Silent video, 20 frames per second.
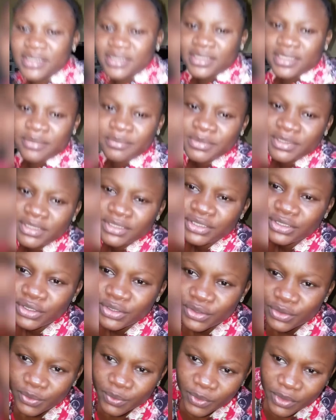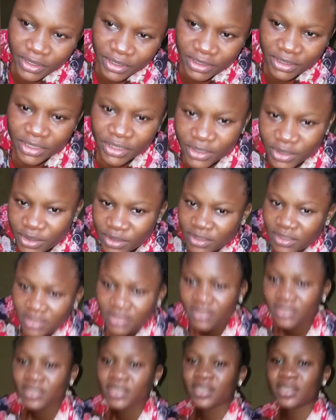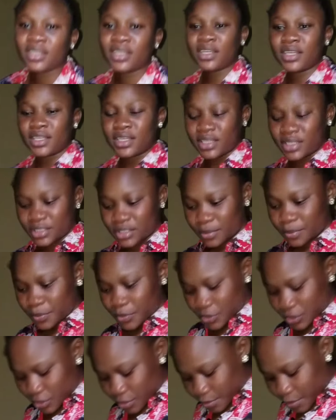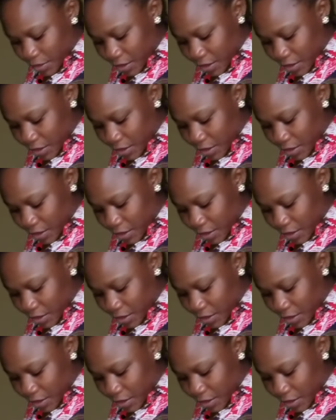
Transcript: let me show you what it does. It's supposed to help